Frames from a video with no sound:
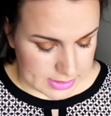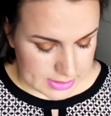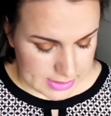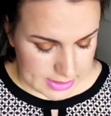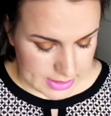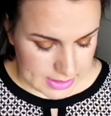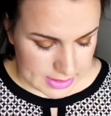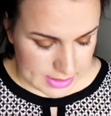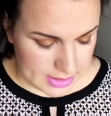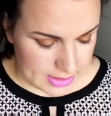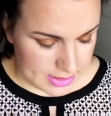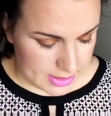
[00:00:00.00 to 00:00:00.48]

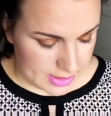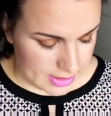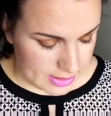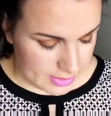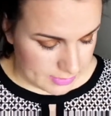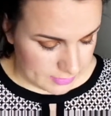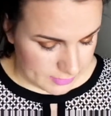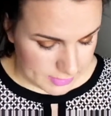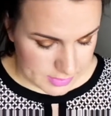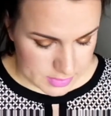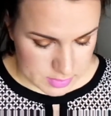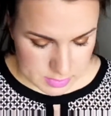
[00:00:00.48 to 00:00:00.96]

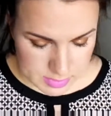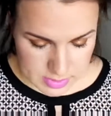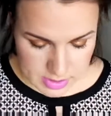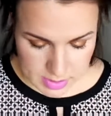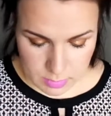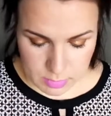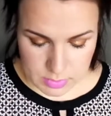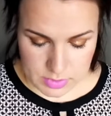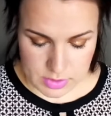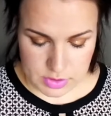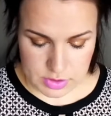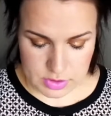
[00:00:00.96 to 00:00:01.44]
The first one
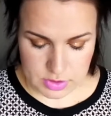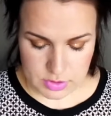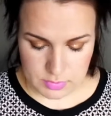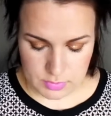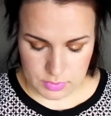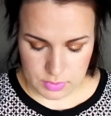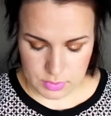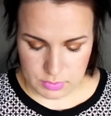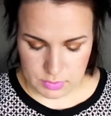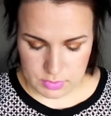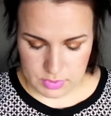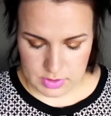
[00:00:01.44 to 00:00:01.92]
I want to show
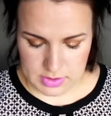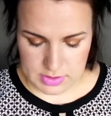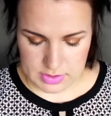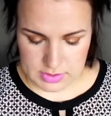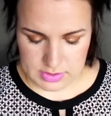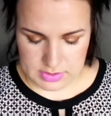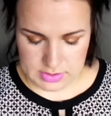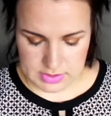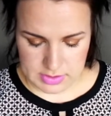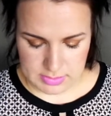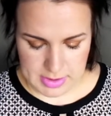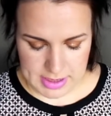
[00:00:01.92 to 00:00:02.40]
you
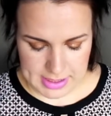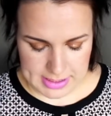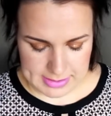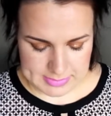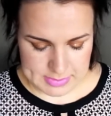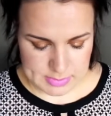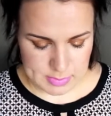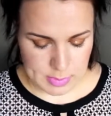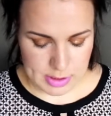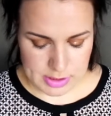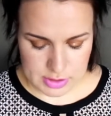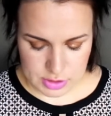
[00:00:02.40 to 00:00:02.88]
is the
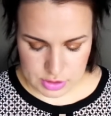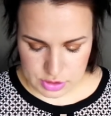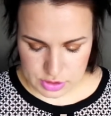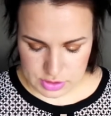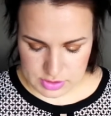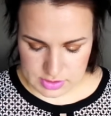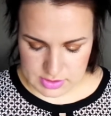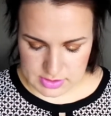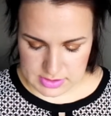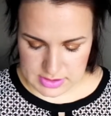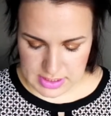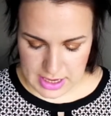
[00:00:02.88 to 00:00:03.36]
makeup
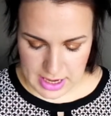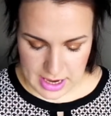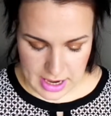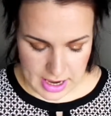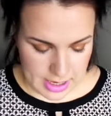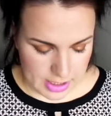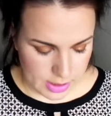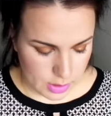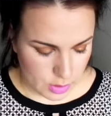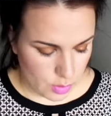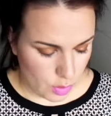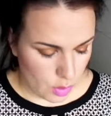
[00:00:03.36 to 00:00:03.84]
sponges that
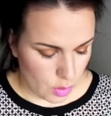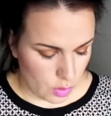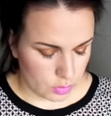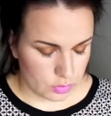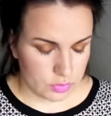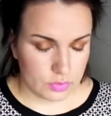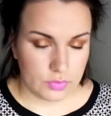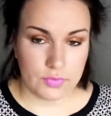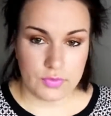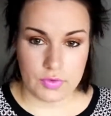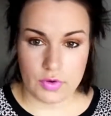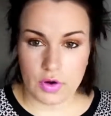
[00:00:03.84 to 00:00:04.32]
I
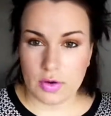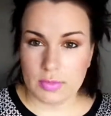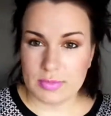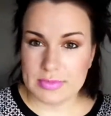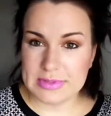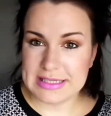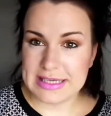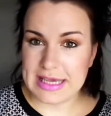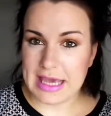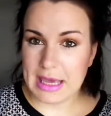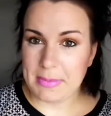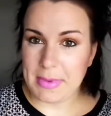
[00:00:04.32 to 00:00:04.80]
got
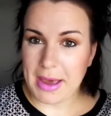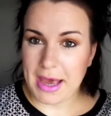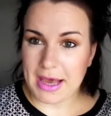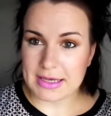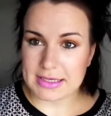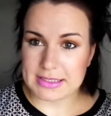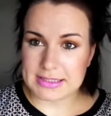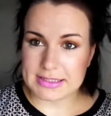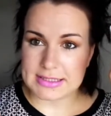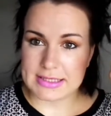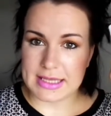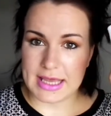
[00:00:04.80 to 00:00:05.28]
from TK
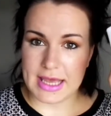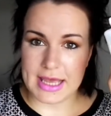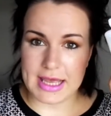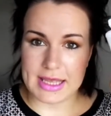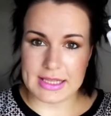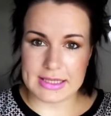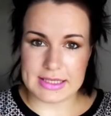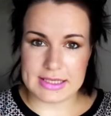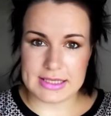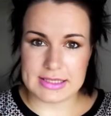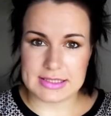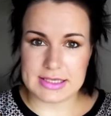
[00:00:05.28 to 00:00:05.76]
Maxx,
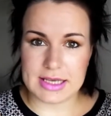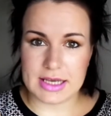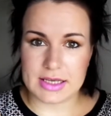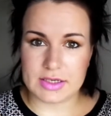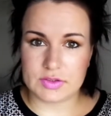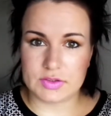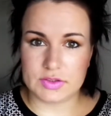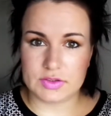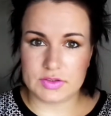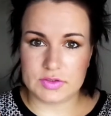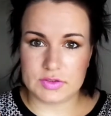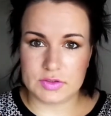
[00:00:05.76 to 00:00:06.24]
and these
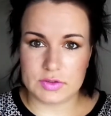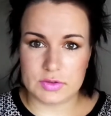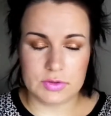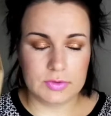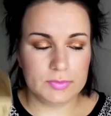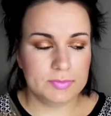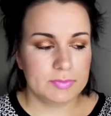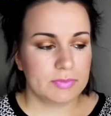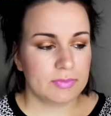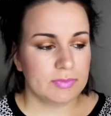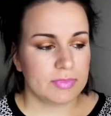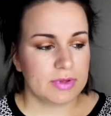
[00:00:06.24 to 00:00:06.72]
are the
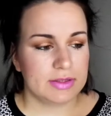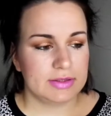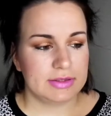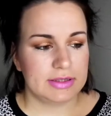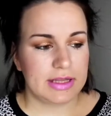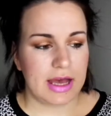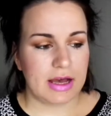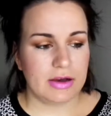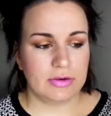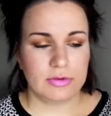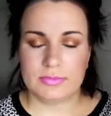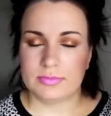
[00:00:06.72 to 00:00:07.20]
two.
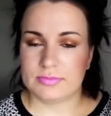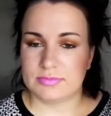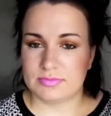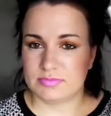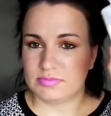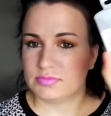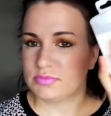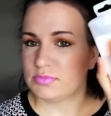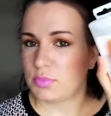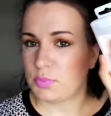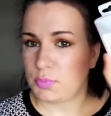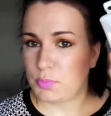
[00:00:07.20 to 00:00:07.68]
Now,
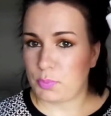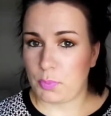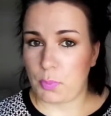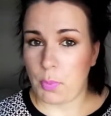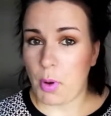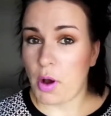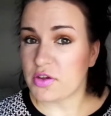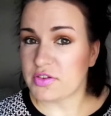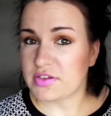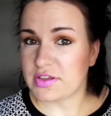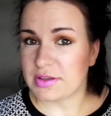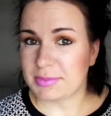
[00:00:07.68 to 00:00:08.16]

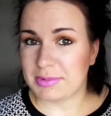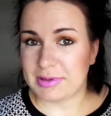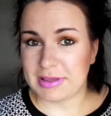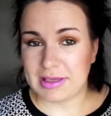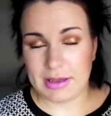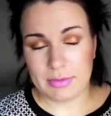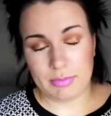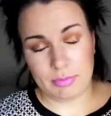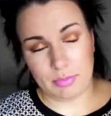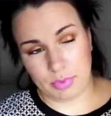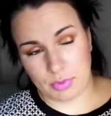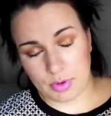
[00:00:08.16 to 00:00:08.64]

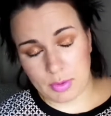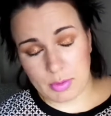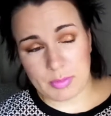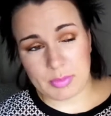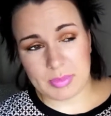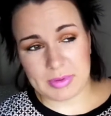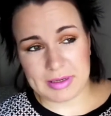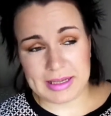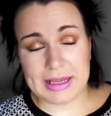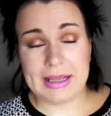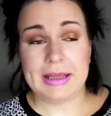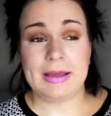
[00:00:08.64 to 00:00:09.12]
possibly,
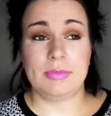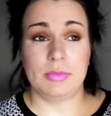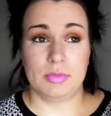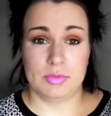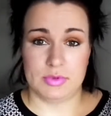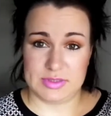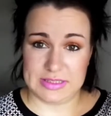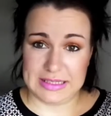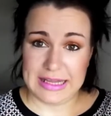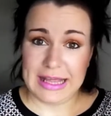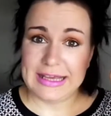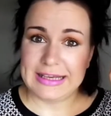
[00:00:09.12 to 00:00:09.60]
probably,
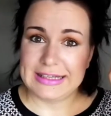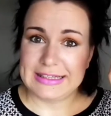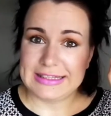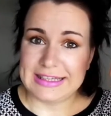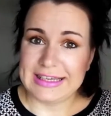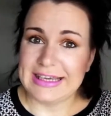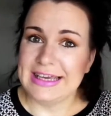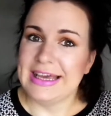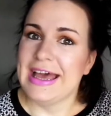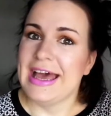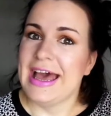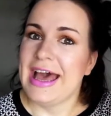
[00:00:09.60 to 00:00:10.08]
most
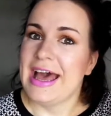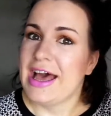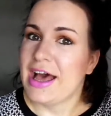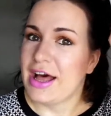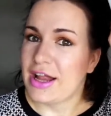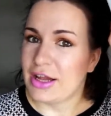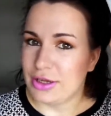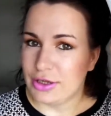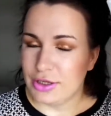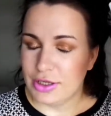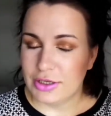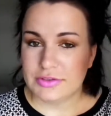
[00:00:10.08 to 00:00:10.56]
likely,
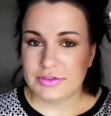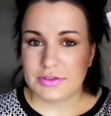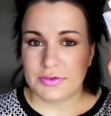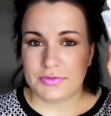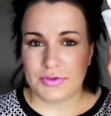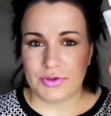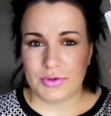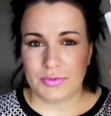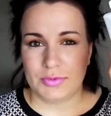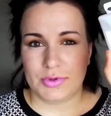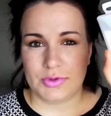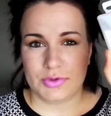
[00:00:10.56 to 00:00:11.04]
a lot
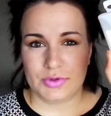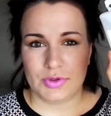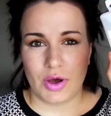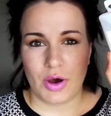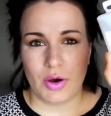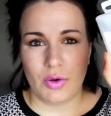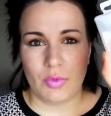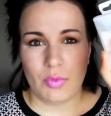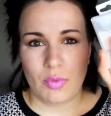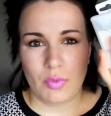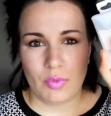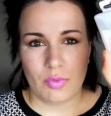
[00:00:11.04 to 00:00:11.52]
of you will
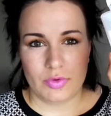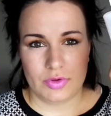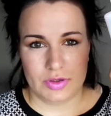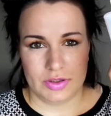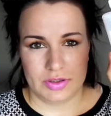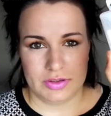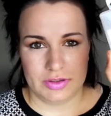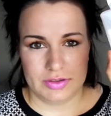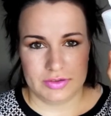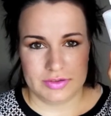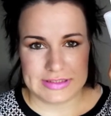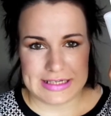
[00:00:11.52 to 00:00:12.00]
know
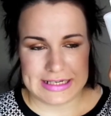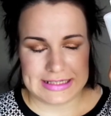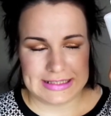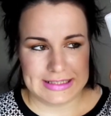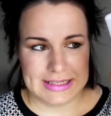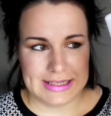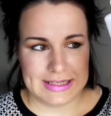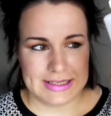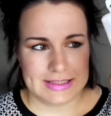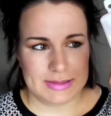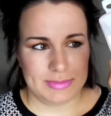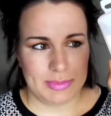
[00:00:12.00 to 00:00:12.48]
the Real
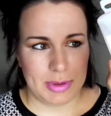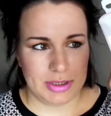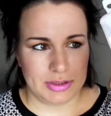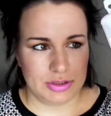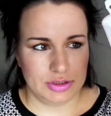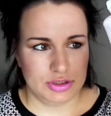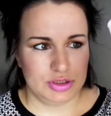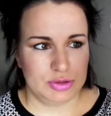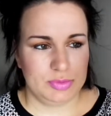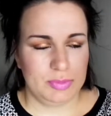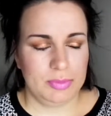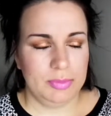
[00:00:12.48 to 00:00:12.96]
Technique
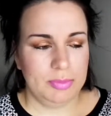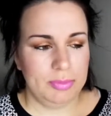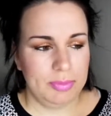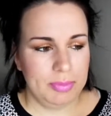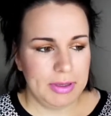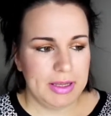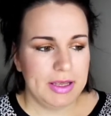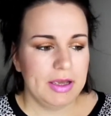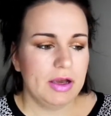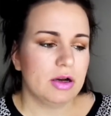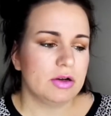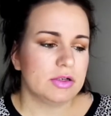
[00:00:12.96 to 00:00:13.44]
sponge
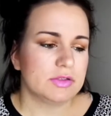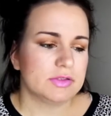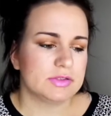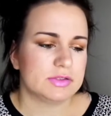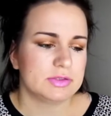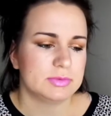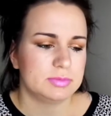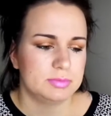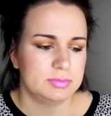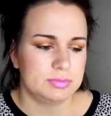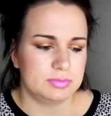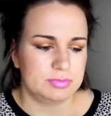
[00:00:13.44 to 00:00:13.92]

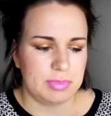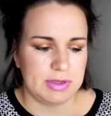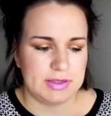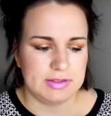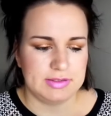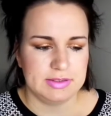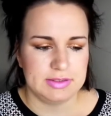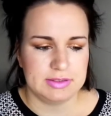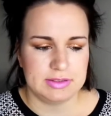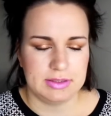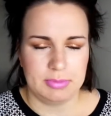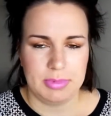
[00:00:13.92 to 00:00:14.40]
because
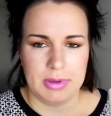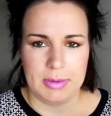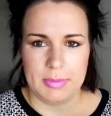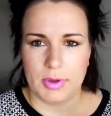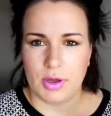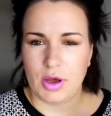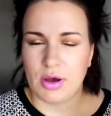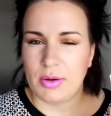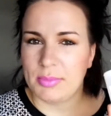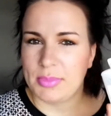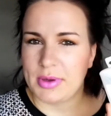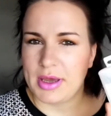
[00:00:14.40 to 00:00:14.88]
basically
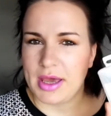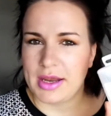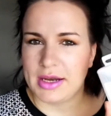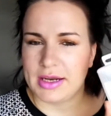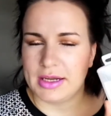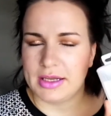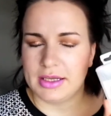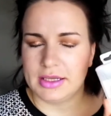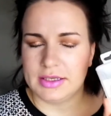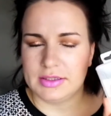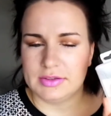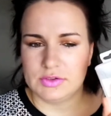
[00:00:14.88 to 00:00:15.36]
people
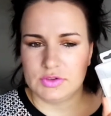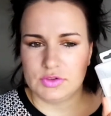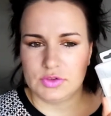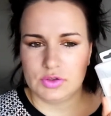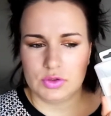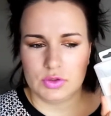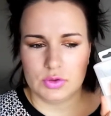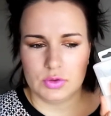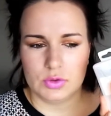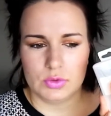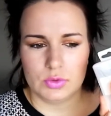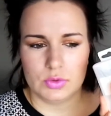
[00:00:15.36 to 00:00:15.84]
comparing it
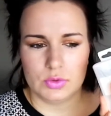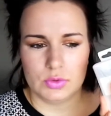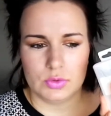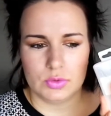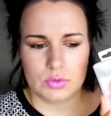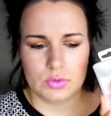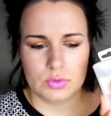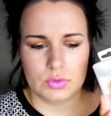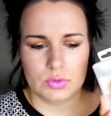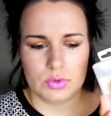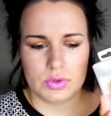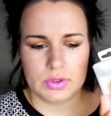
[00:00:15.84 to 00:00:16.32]

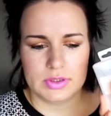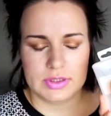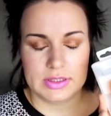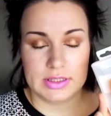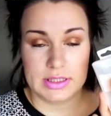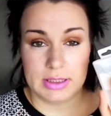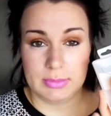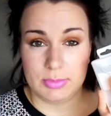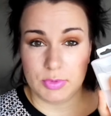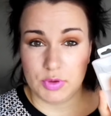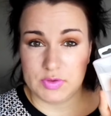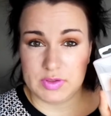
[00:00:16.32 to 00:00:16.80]
to
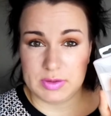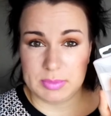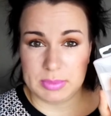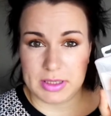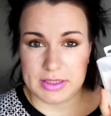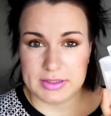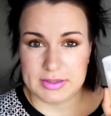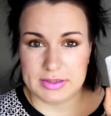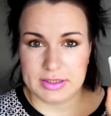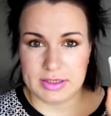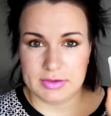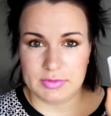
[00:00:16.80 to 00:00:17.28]
the Beauty
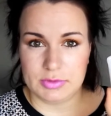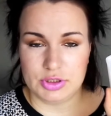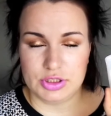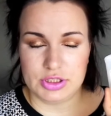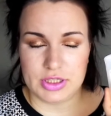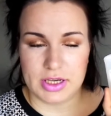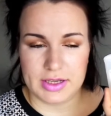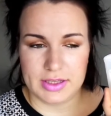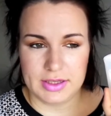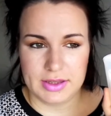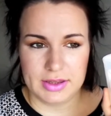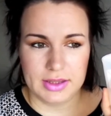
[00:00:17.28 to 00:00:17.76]
Blender,
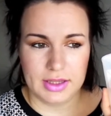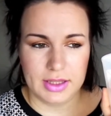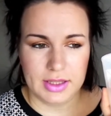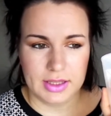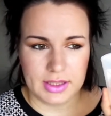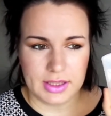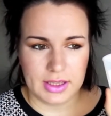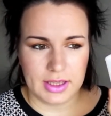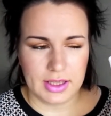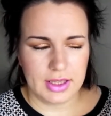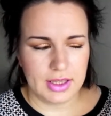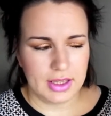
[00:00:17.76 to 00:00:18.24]
which I
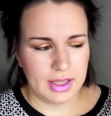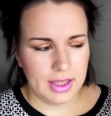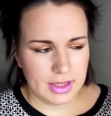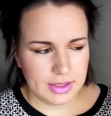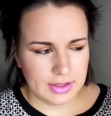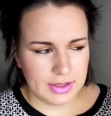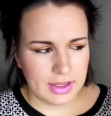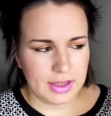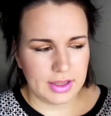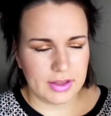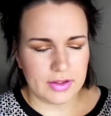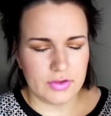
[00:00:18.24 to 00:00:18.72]
think
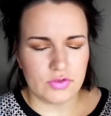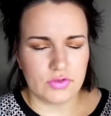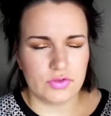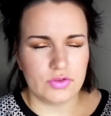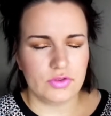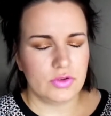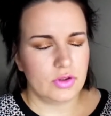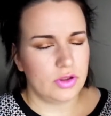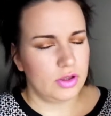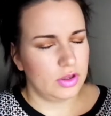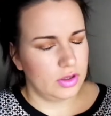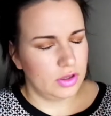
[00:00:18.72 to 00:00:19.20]
it
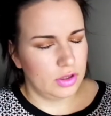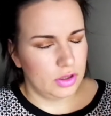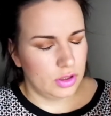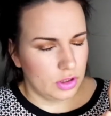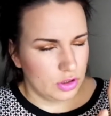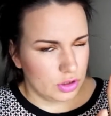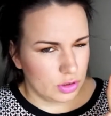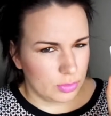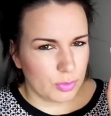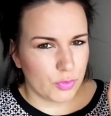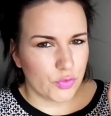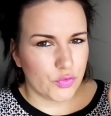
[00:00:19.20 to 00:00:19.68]
is
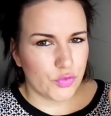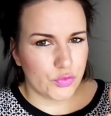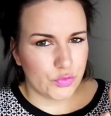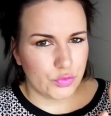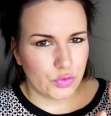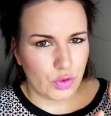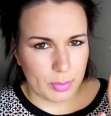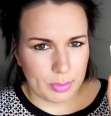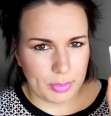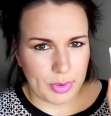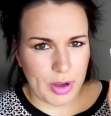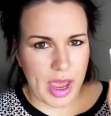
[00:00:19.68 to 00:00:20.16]
the
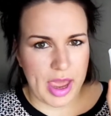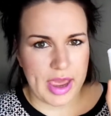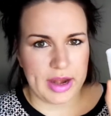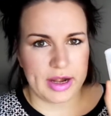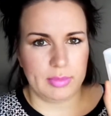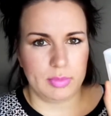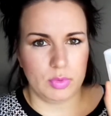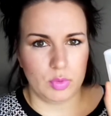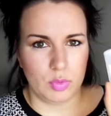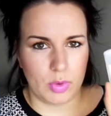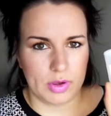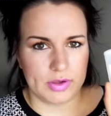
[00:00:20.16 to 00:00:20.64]
most
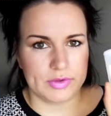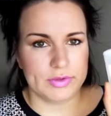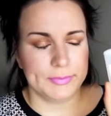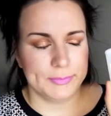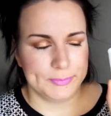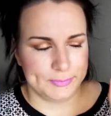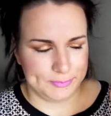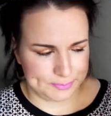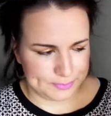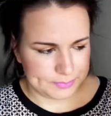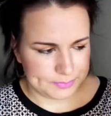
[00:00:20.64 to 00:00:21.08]
comparable one.